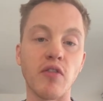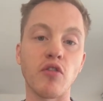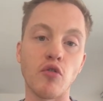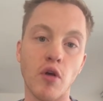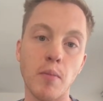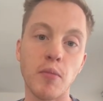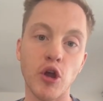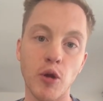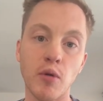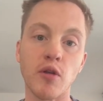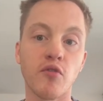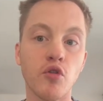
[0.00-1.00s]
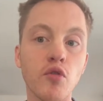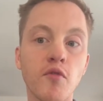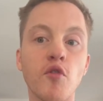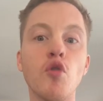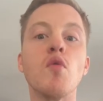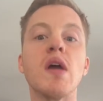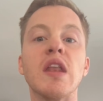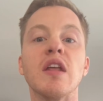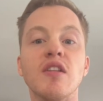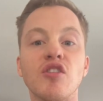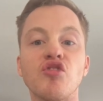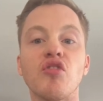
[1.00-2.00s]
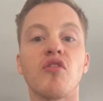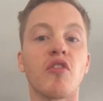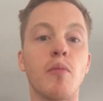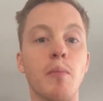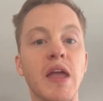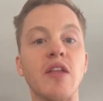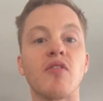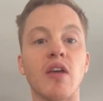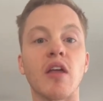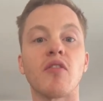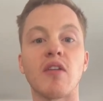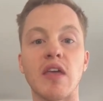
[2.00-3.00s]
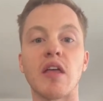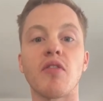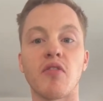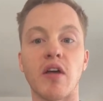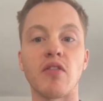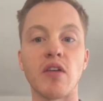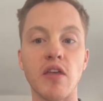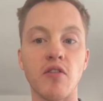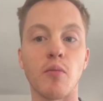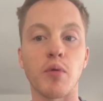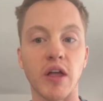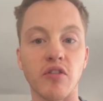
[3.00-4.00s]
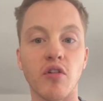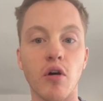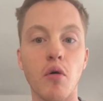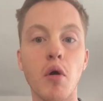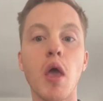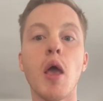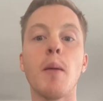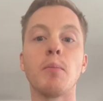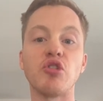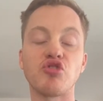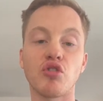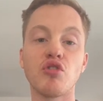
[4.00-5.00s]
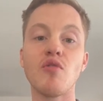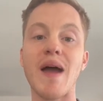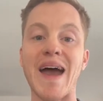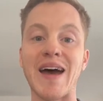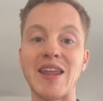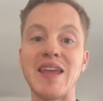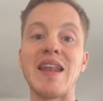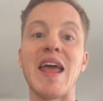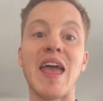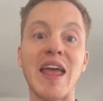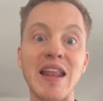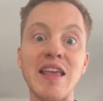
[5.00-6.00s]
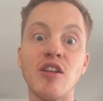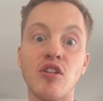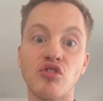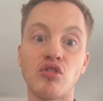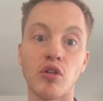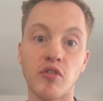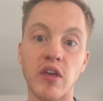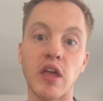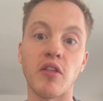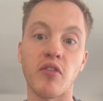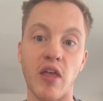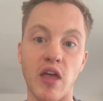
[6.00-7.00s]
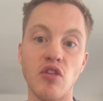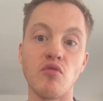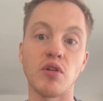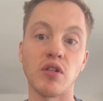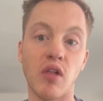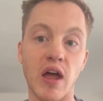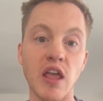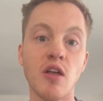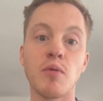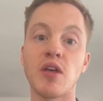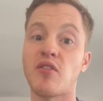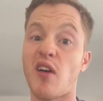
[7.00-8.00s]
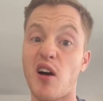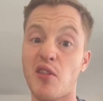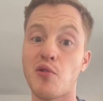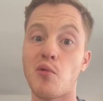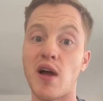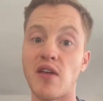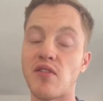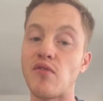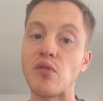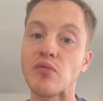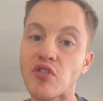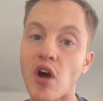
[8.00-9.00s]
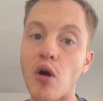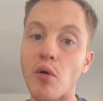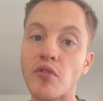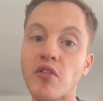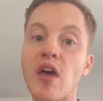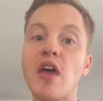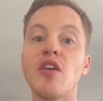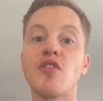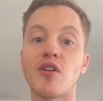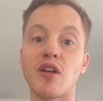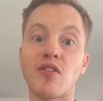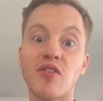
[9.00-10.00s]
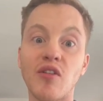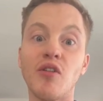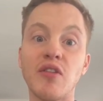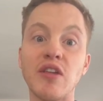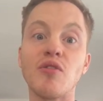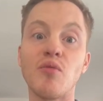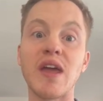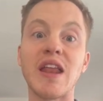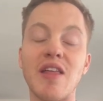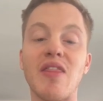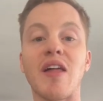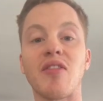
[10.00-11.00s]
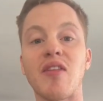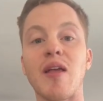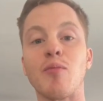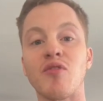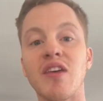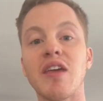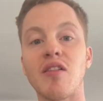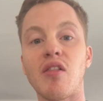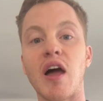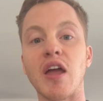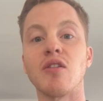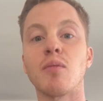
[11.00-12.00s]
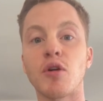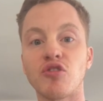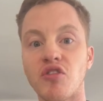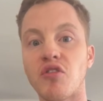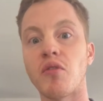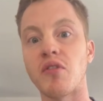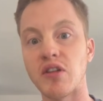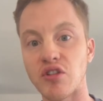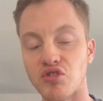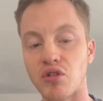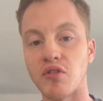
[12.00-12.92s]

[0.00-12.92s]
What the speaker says: the Great Pyramid of Khufu in addition to the main ticket to get inside the Giza Plateau. Be sure you add in any additional tickets that you would like, because otherwise, if you don't, you're going to still need to wait in that same ticket line to purchase those additional